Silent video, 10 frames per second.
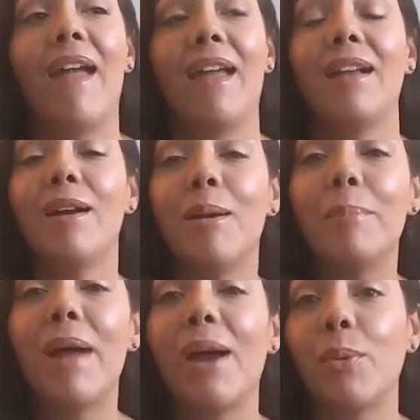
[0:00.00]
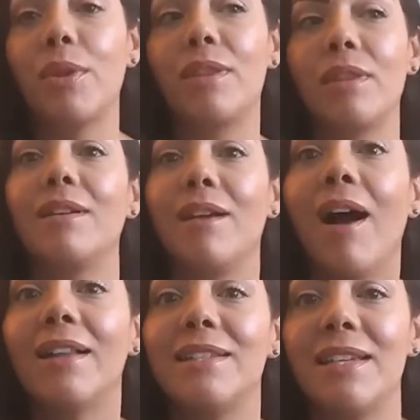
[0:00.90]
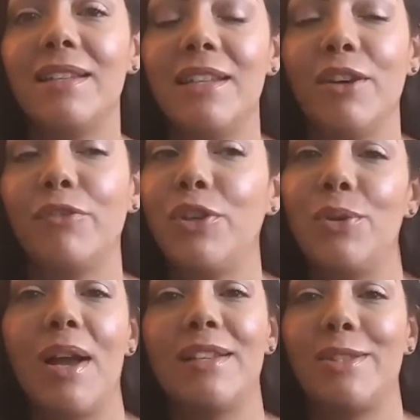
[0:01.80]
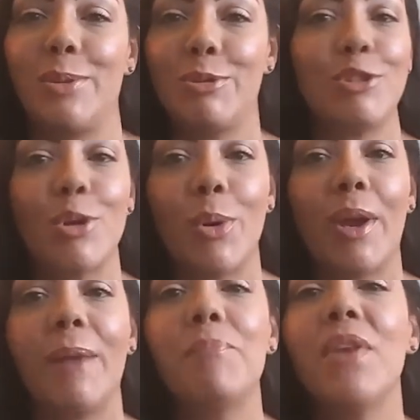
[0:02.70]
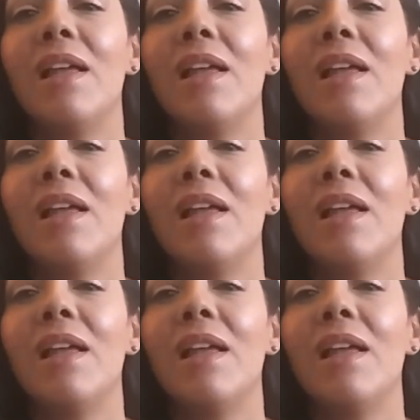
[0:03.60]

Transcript: and come back with content here for you guys to enjoy.